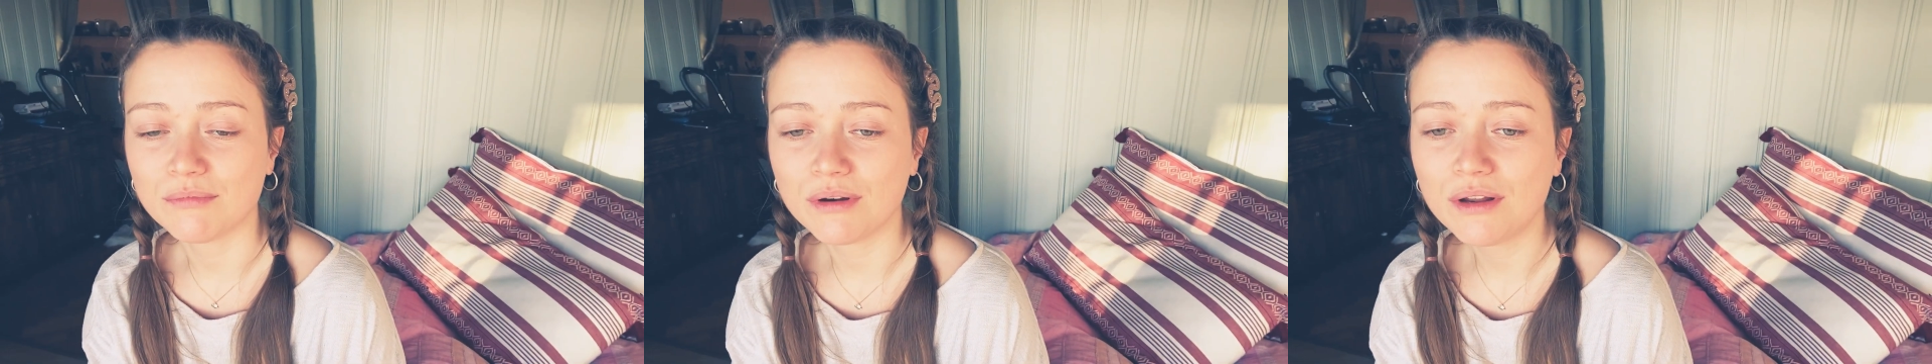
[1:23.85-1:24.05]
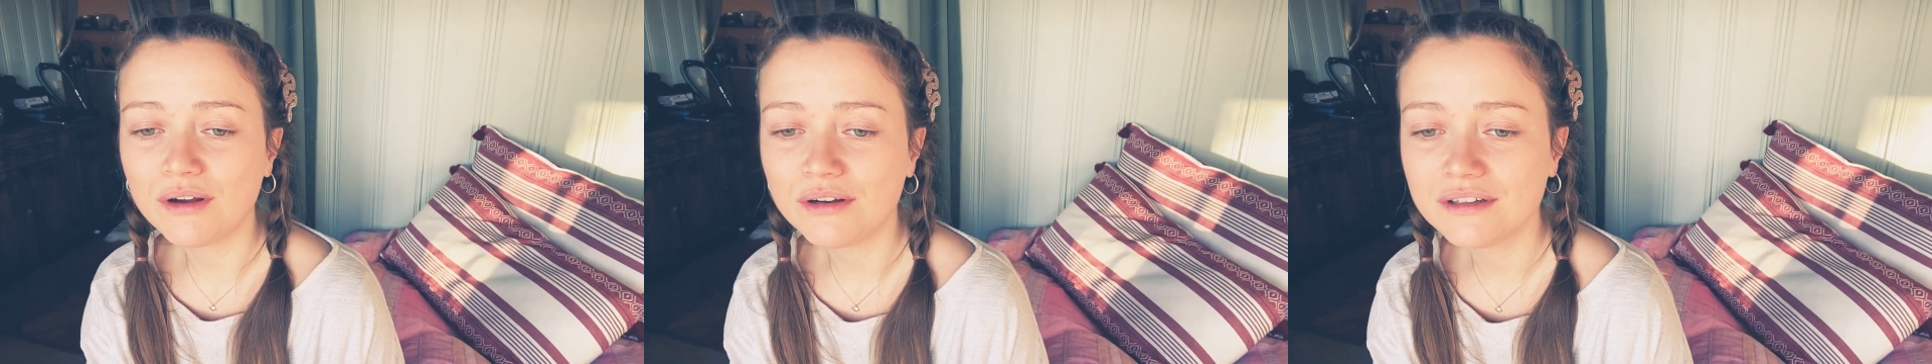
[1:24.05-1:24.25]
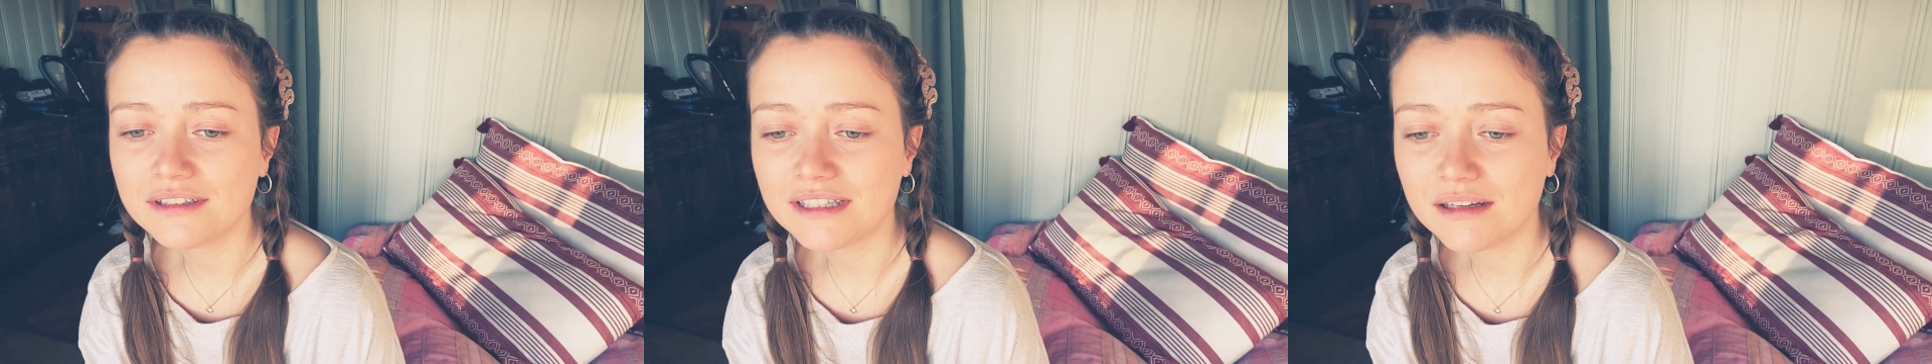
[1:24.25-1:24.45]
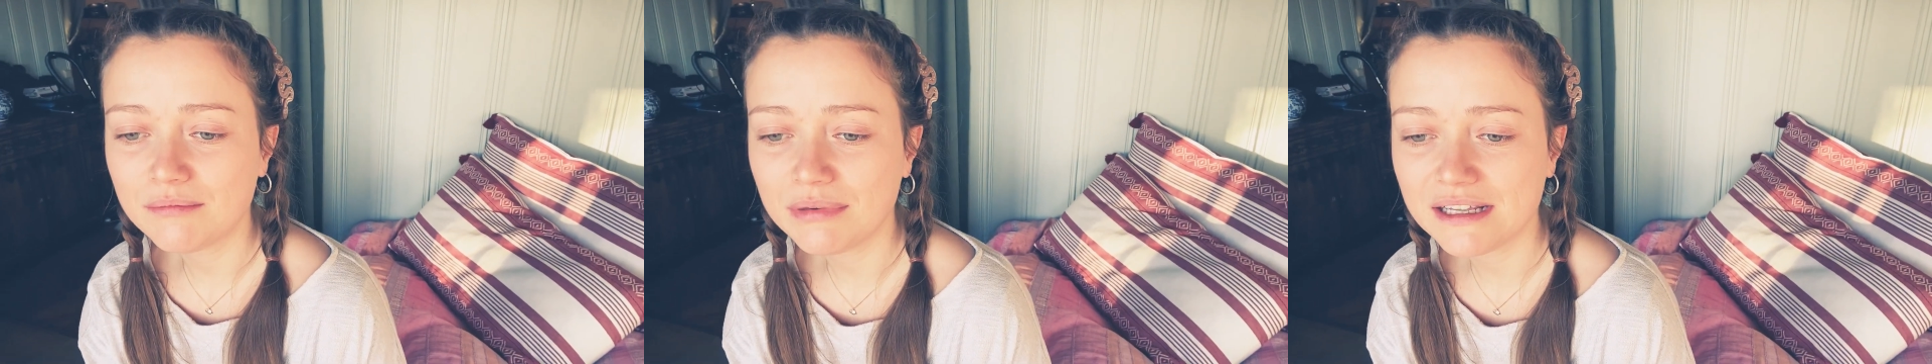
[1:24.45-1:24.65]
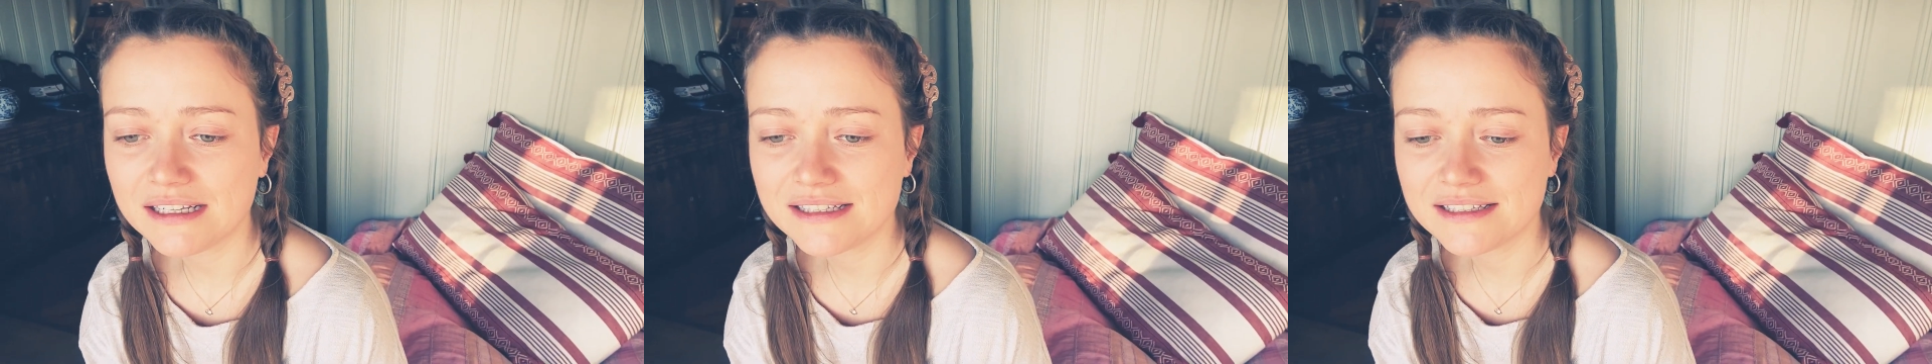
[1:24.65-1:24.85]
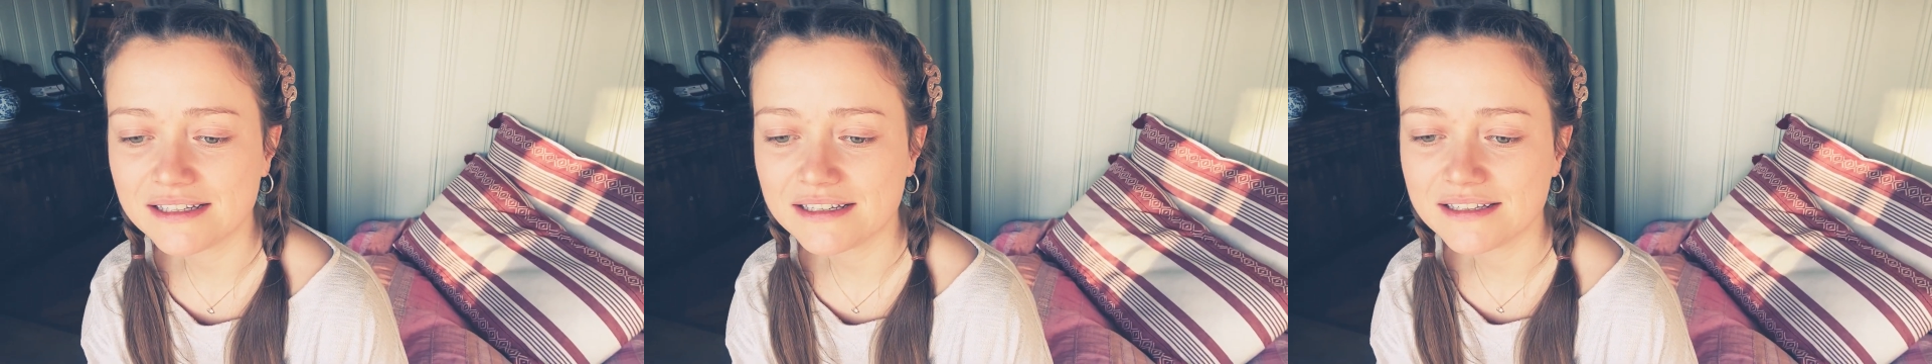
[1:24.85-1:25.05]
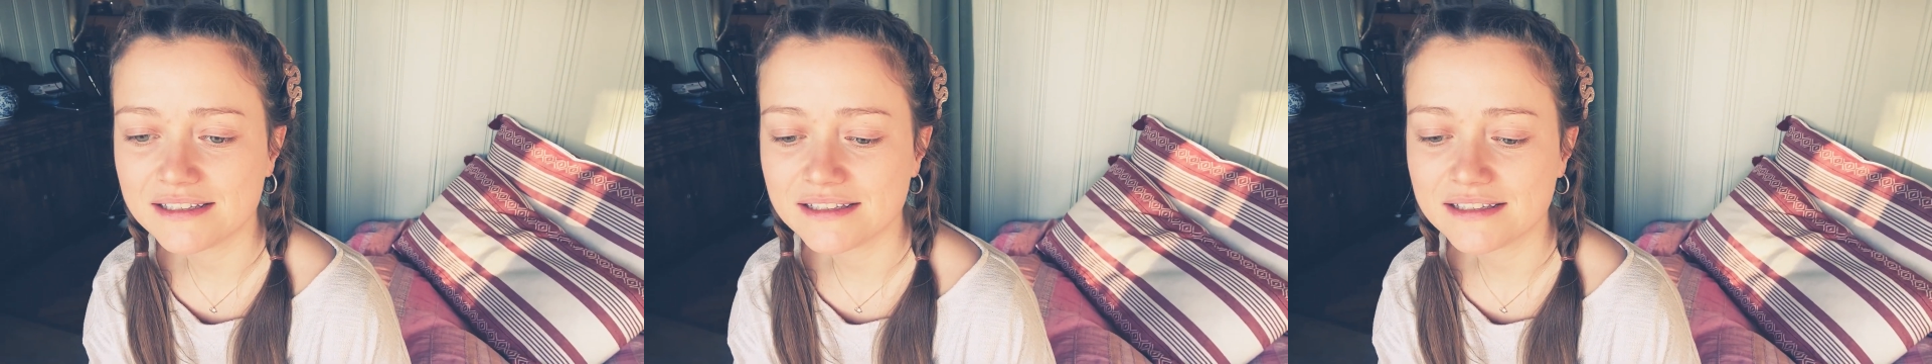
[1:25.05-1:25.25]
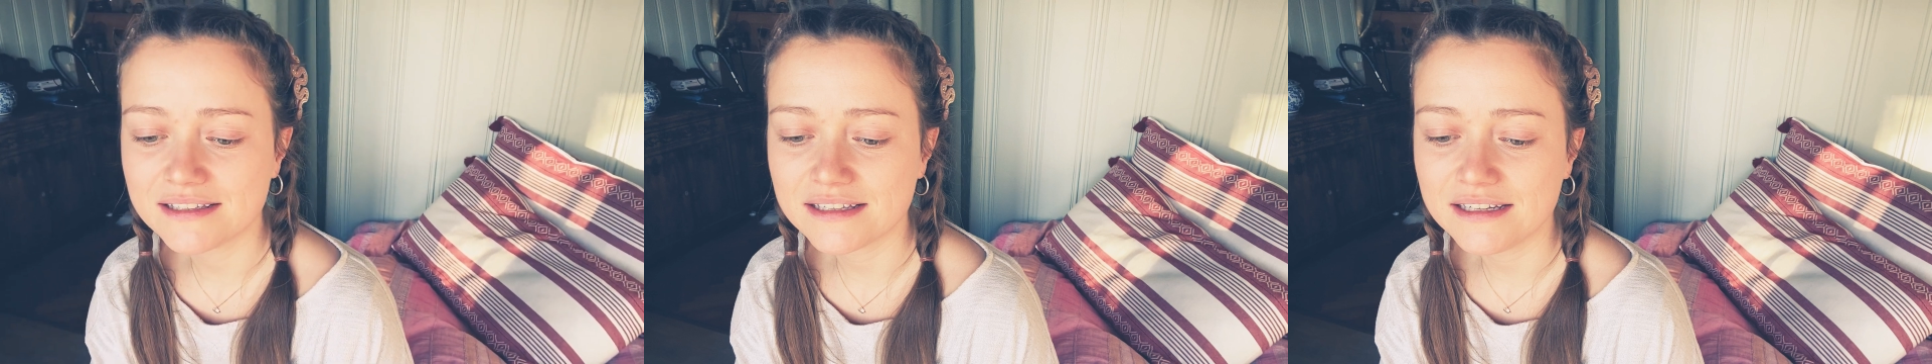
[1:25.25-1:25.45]
blocked at
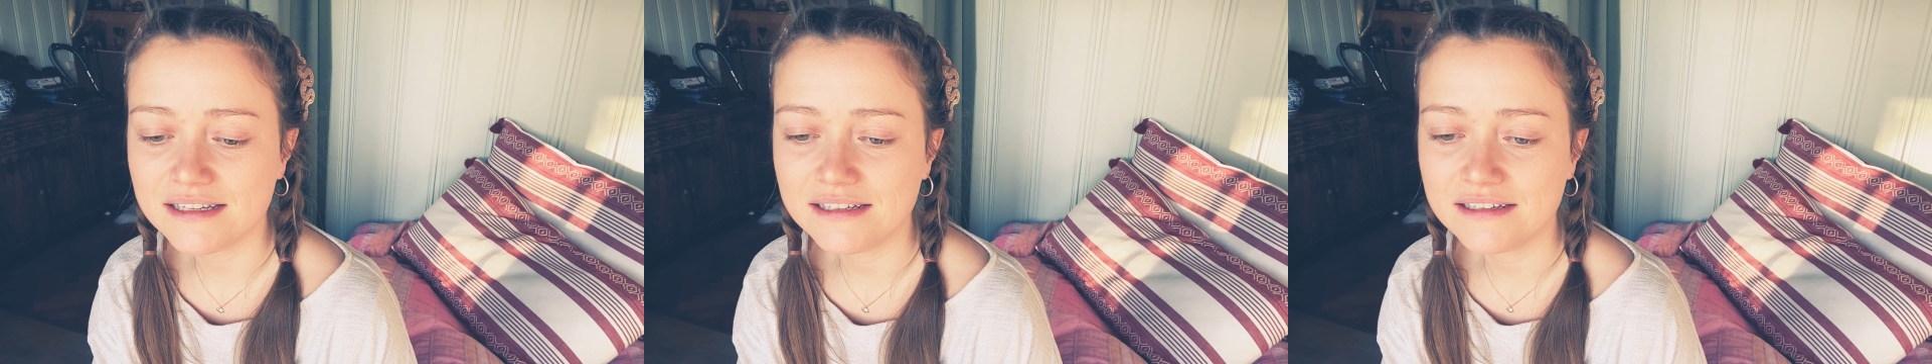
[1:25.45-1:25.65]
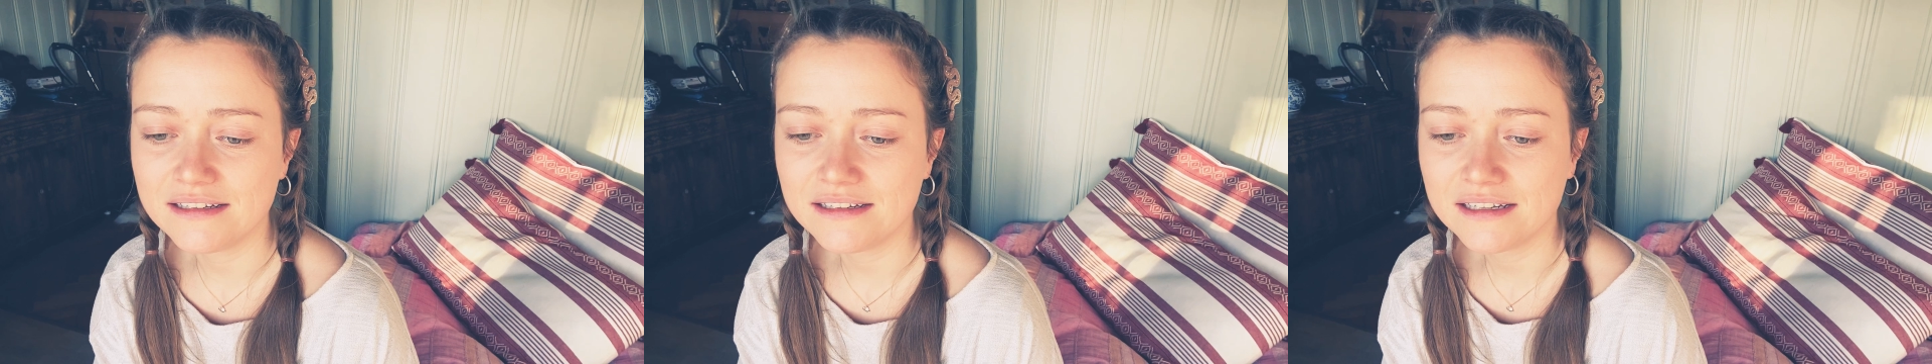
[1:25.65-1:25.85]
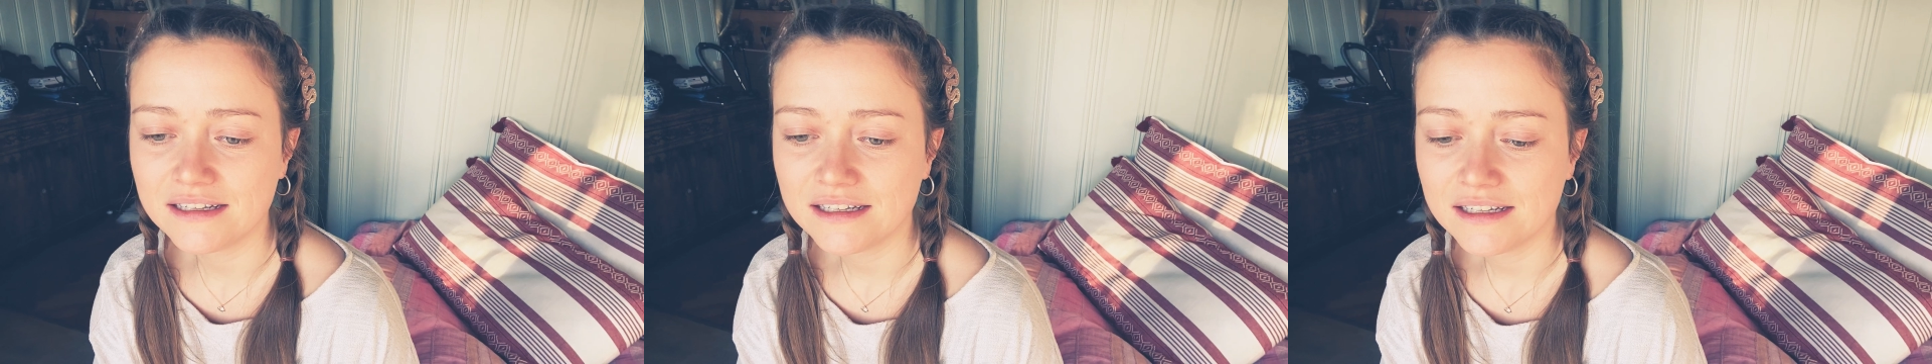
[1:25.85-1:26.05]
places in